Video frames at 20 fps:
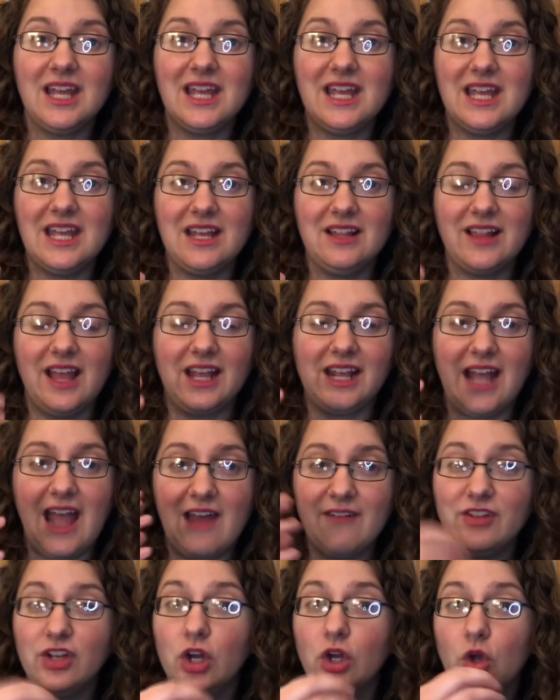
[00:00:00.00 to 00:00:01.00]
like
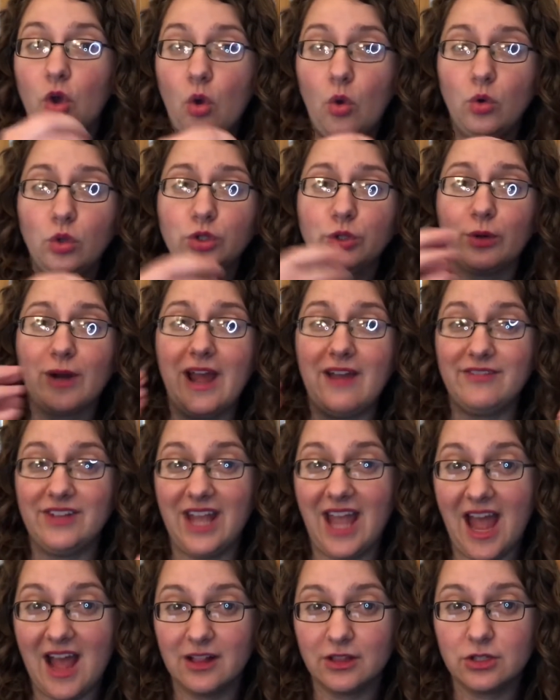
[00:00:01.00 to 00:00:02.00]
having a cold or having
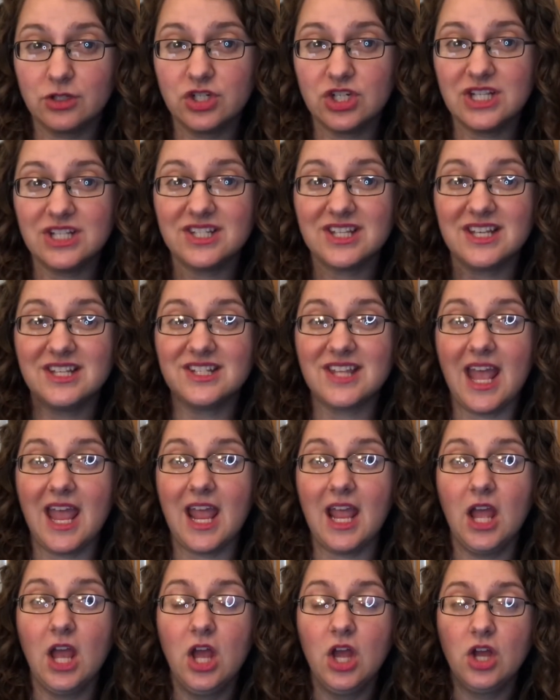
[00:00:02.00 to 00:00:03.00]
allergies, is a
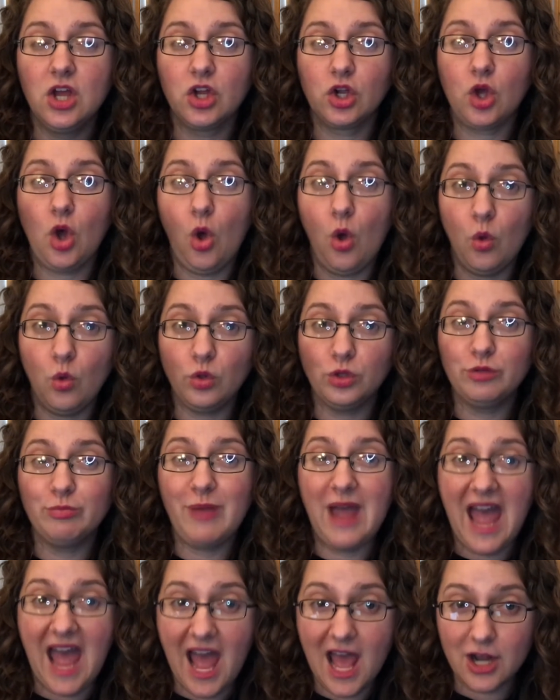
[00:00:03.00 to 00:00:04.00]
cold
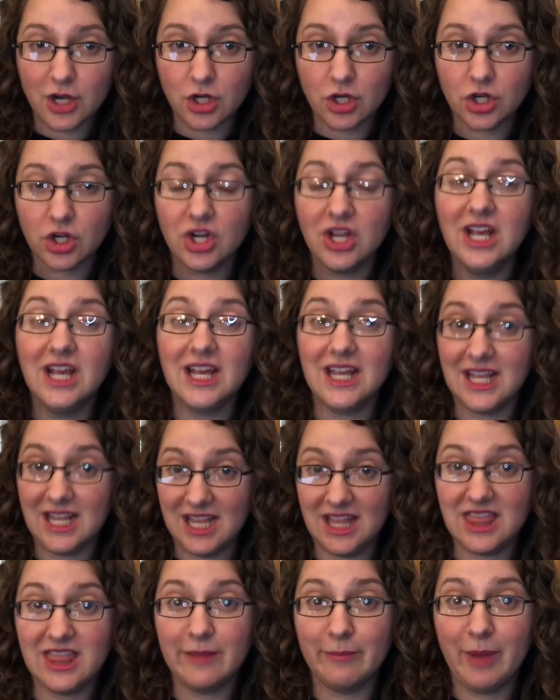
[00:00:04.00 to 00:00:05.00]
pattern
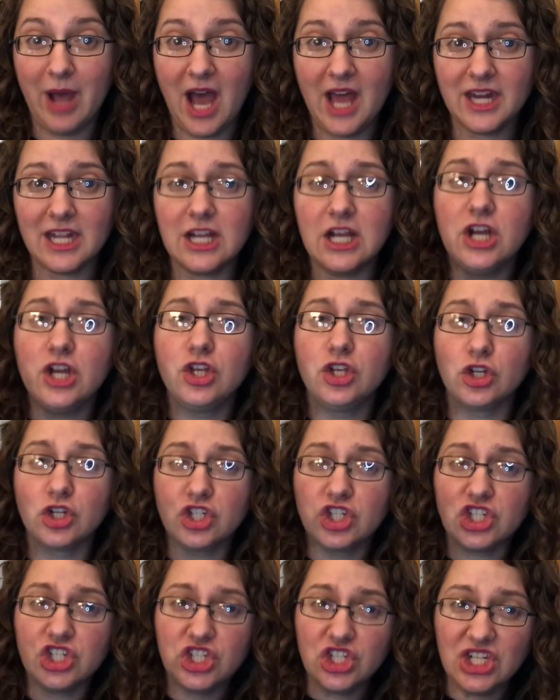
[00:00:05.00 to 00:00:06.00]
in the body. Your
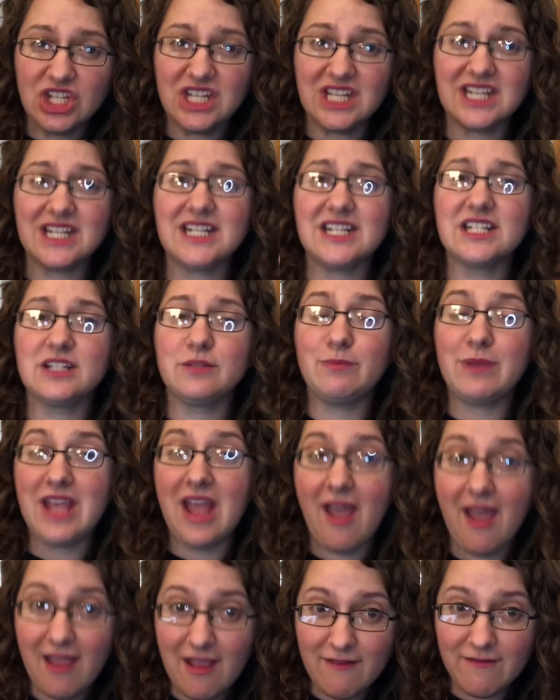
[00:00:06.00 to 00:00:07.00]
chi is
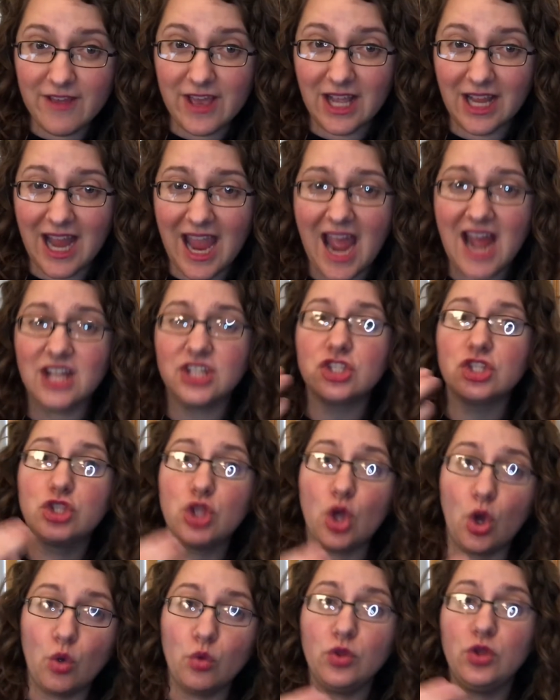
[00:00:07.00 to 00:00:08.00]
behaving as
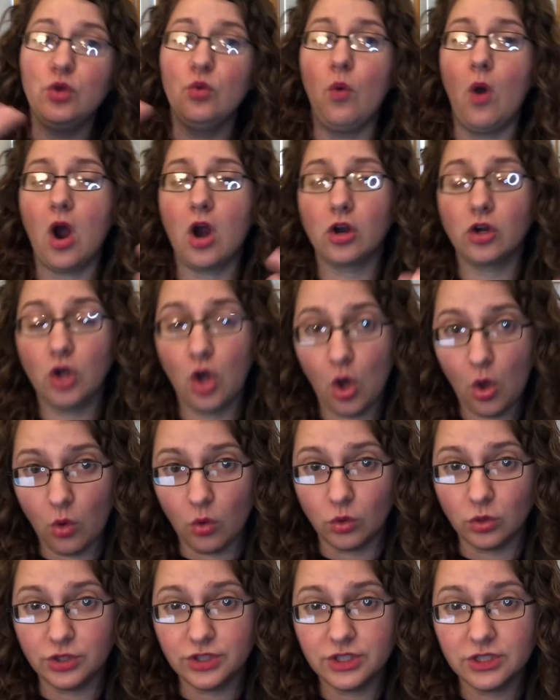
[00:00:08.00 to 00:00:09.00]
though you are
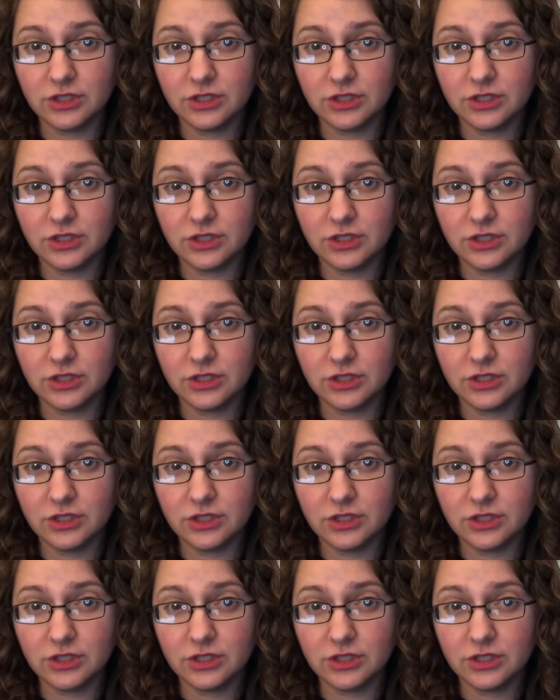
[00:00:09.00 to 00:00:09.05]
cold.